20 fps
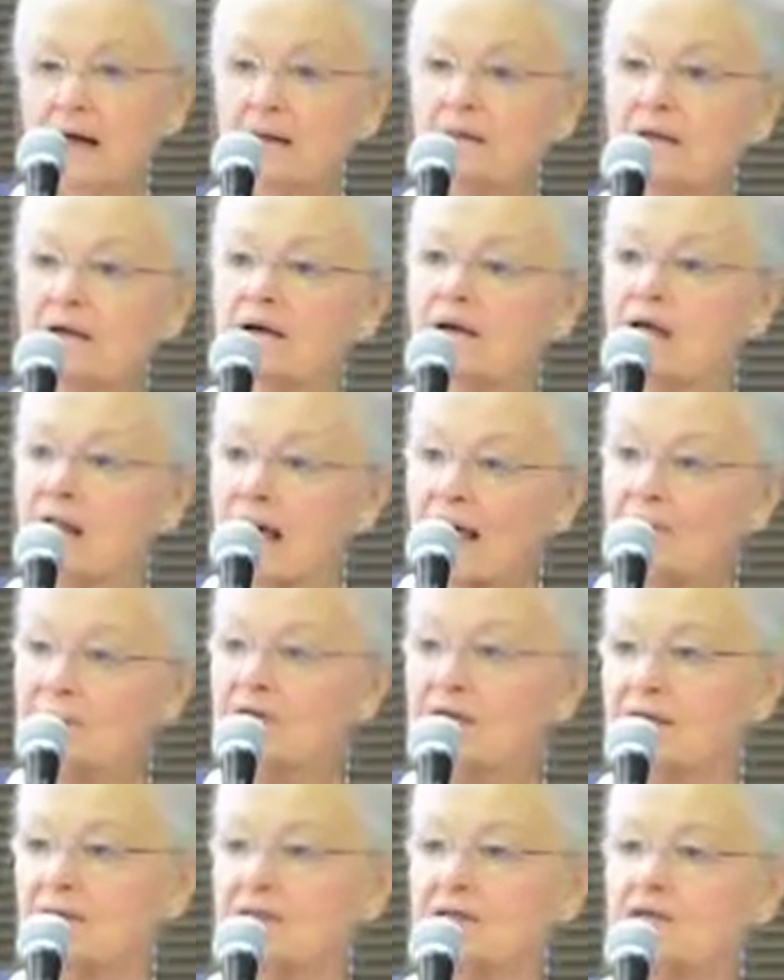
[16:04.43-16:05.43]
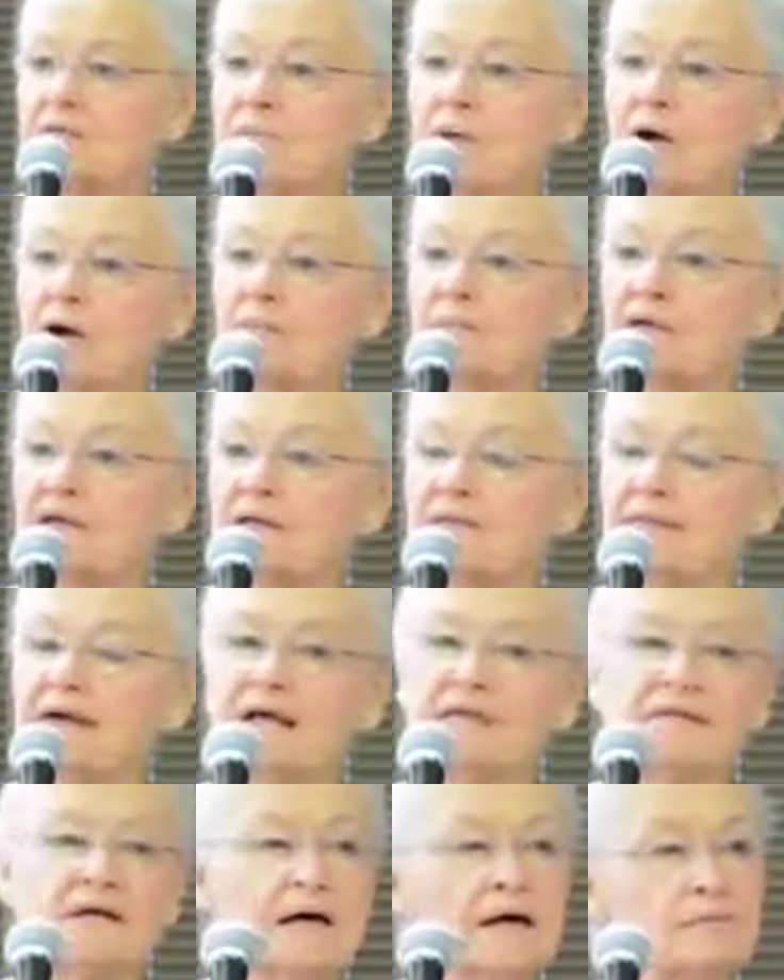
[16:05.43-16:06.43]
the climate in the department at
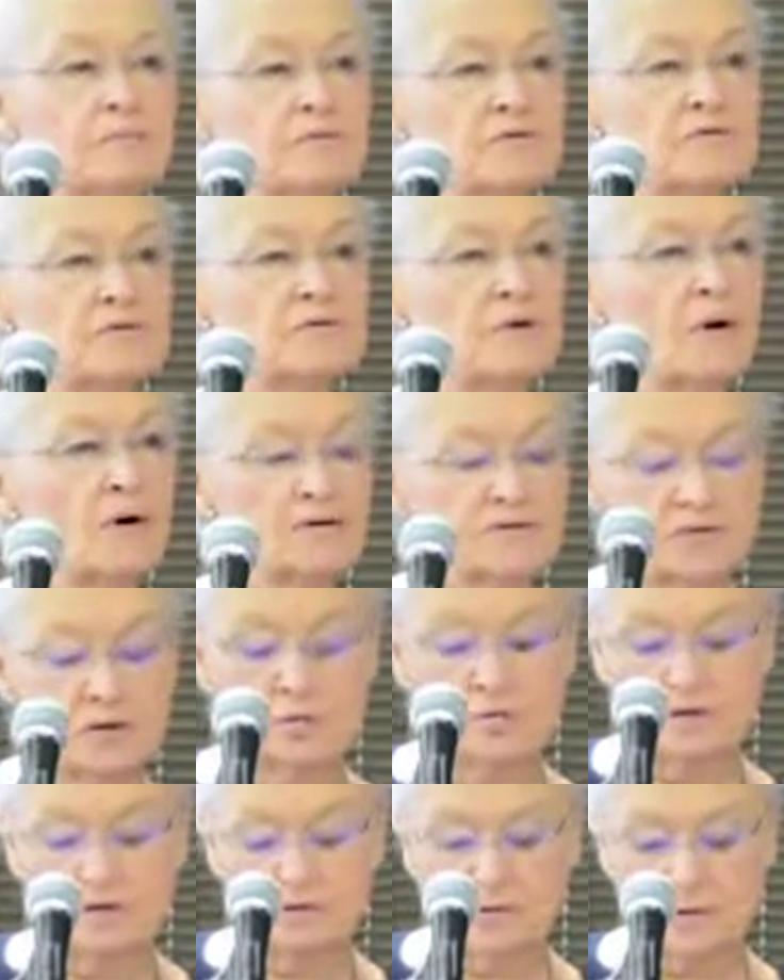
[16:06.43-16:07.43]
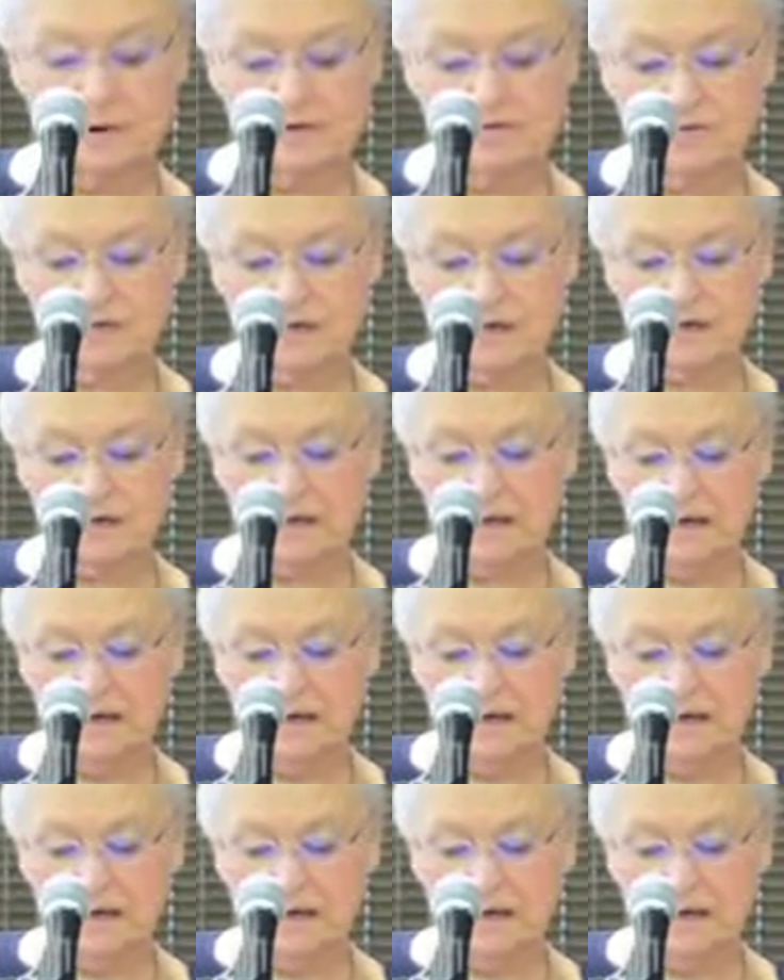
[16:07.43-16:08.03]
that time was also interesting.